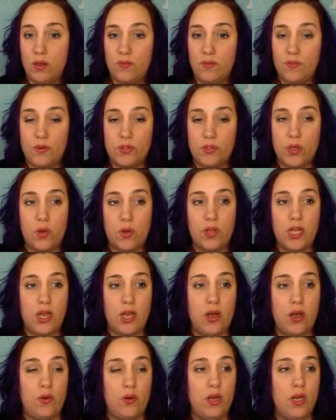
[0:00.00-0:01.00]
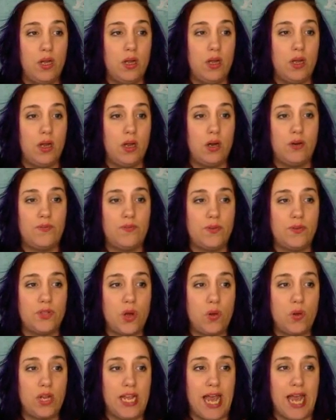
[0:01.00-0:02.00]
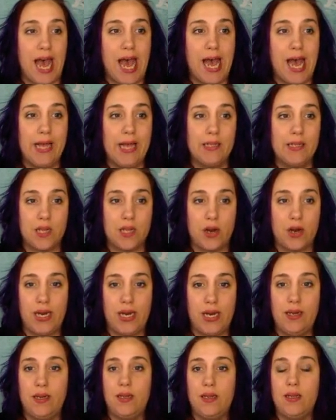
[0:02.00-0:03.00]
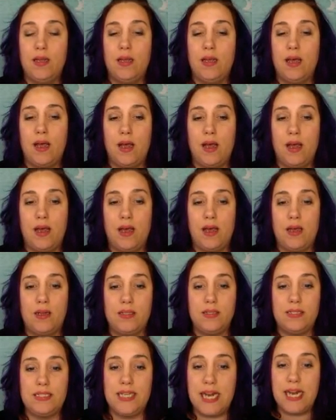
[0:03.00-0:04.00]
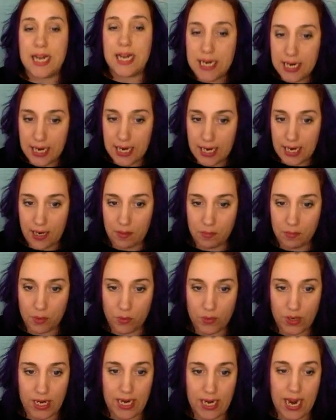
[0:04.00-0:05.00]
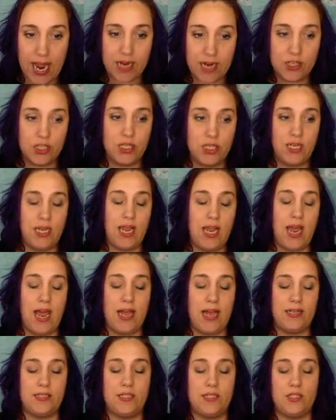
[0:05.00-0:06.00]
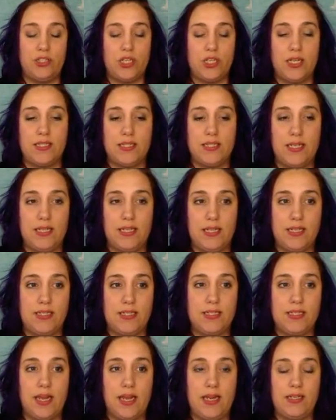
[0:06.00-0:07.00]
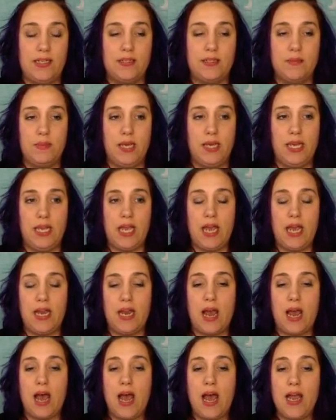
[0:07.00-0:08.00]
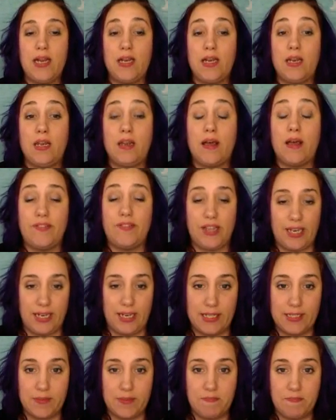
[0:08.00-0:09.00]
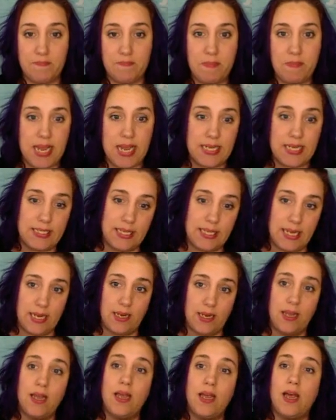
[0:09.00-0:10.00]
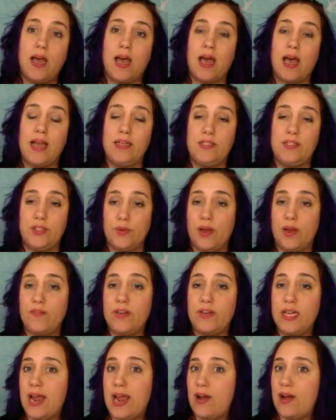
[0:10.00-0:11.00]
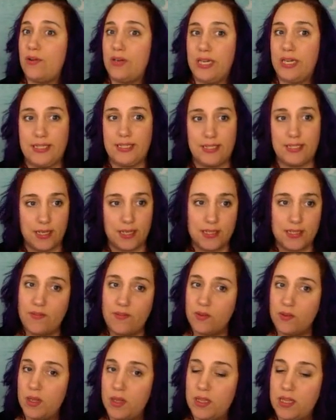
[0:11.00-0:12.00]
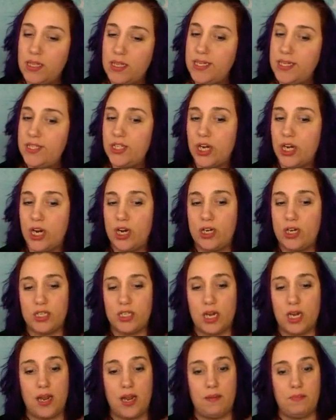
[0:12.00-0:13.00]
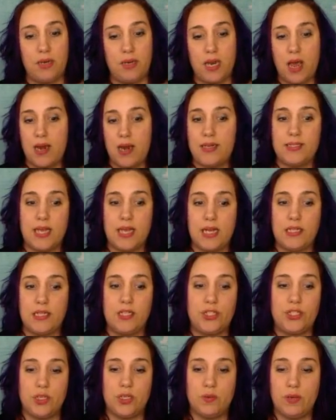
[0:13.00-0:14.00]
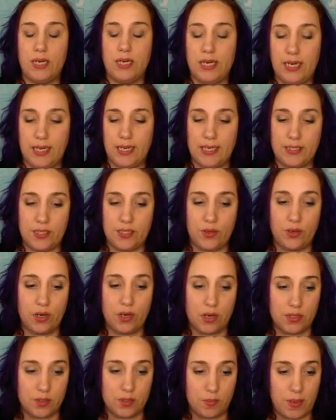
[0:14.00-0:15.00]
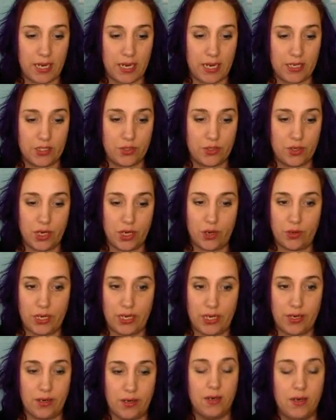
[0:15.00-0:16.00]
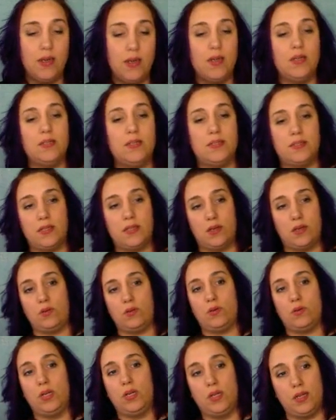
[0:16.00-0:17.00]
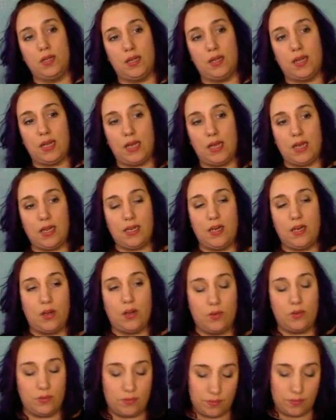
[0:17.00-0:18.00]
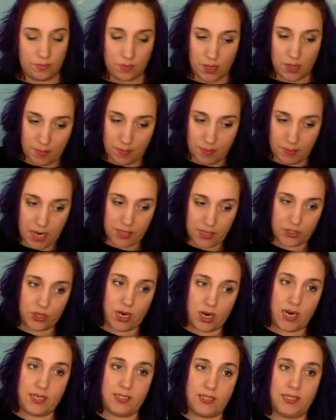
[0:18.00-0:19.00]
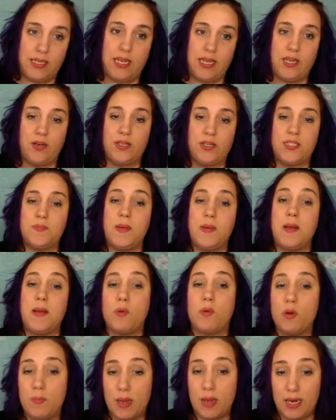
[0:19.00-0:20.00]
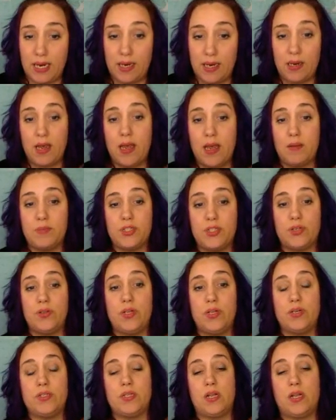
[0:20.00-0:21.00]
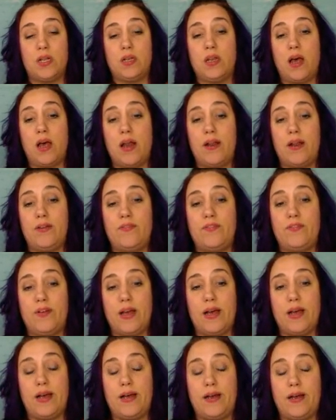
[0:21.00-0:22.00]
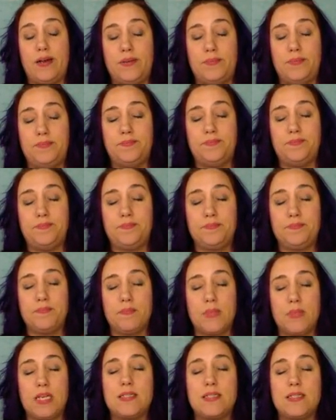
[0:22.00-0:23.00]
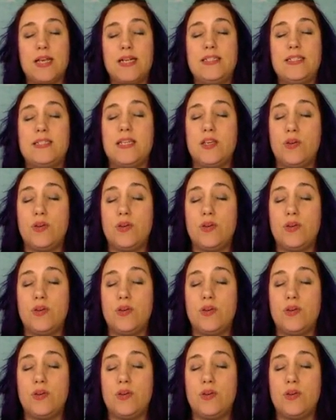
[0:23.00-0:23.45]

Fotolio, or Fotolia, sorry. Danny Marie actually had suggested this site to me, and I love it. It's amazing. I do have an account. It does have a monthly charge. I'm not exactly sure what it is. You can also pay as you go here. So, you know, I'm not trying to get you to spend more money. I'm sure there's a lot of sites that you